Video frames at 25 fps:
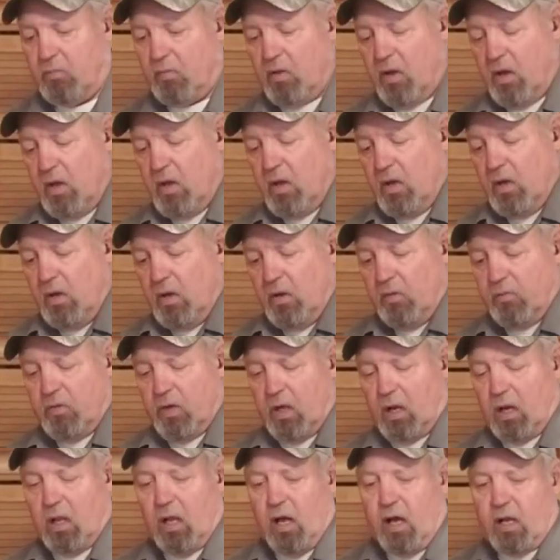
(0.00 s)
And
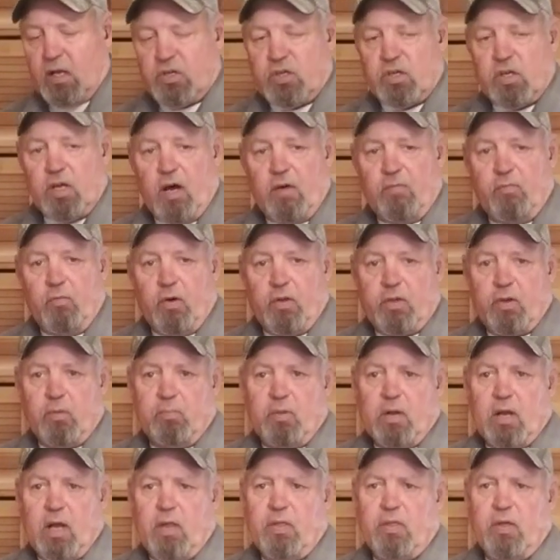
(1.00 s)
done a lot of stuff with
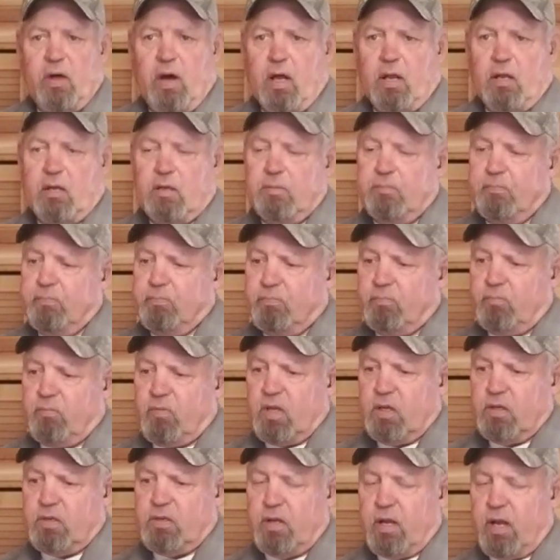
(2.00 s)
them, and I thought
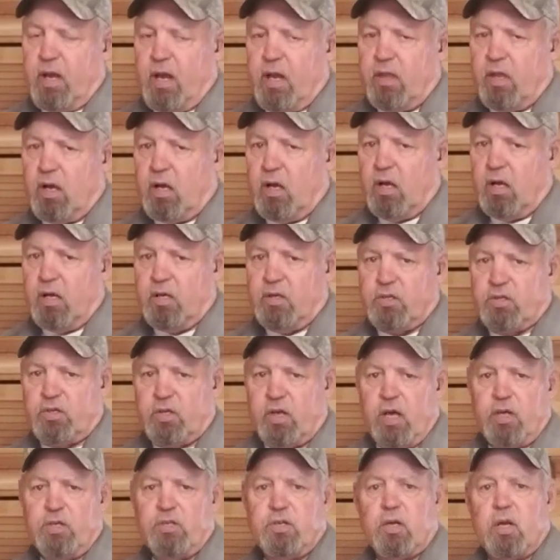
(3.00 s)
today a
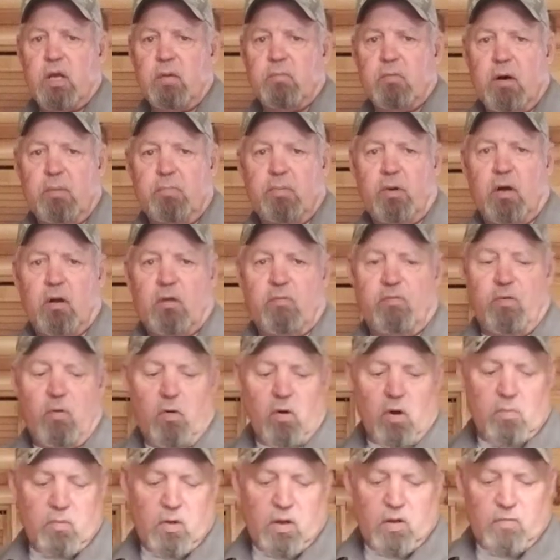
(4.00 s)
discussion come up on a
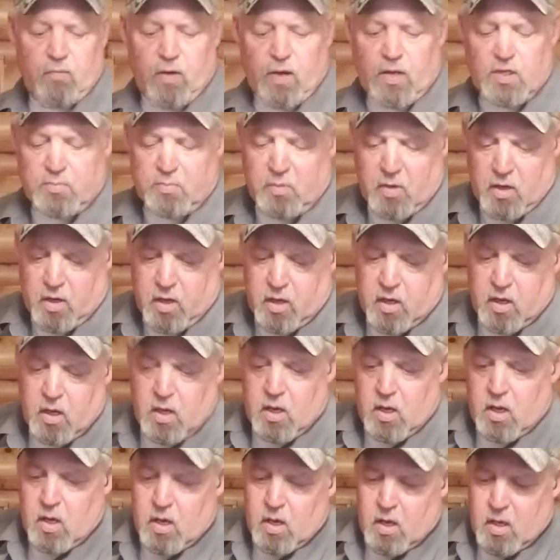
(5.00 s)
forum on Facebook
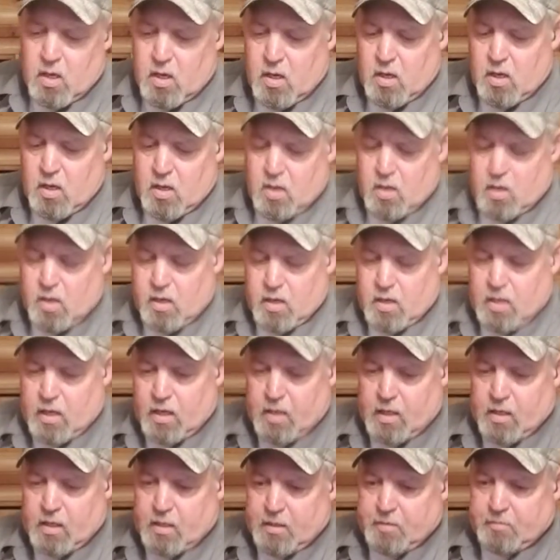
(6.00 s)

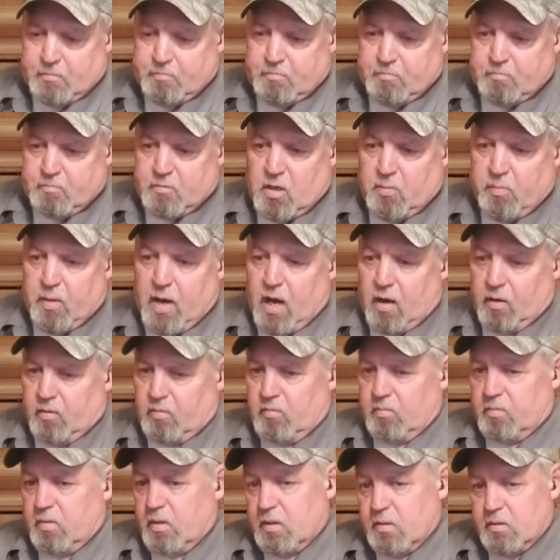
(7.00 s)

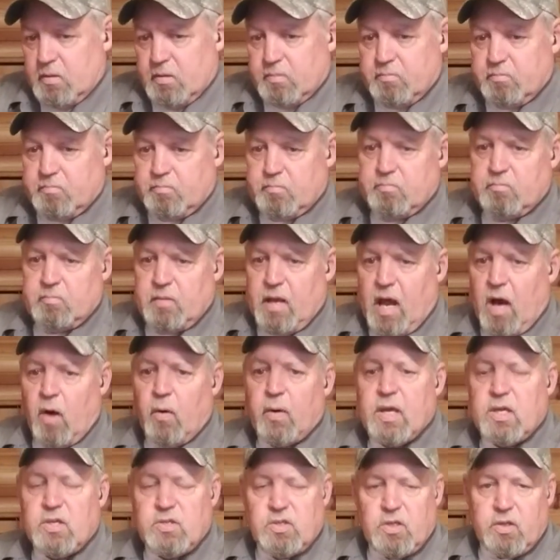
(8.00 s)
about
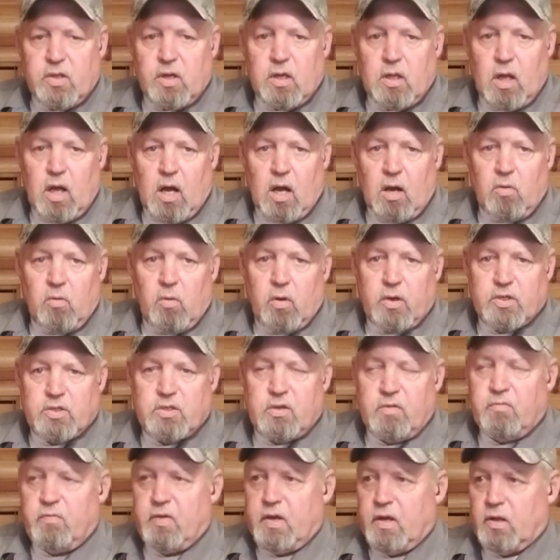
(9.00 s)
how easy the Glock was
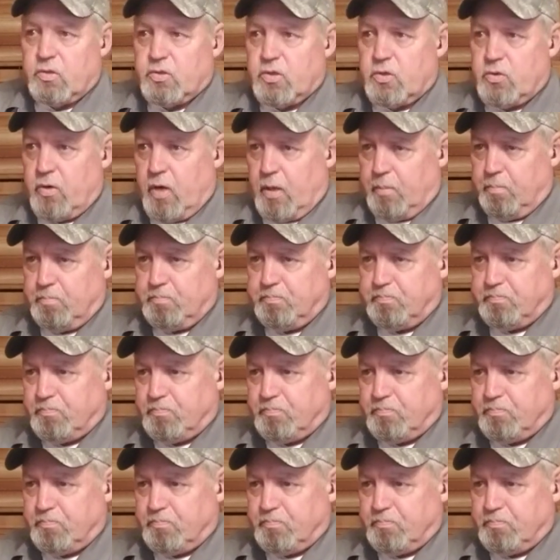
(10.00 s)
to field strip.